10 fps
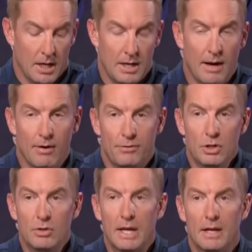Now, if
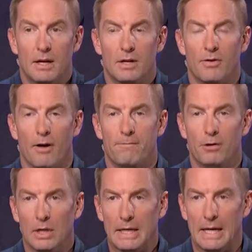you get a
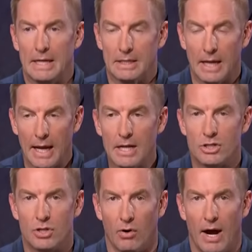fully
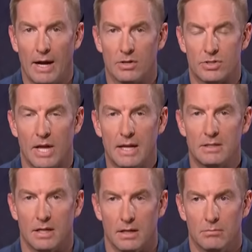engaged Ohio
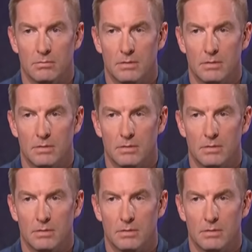State team,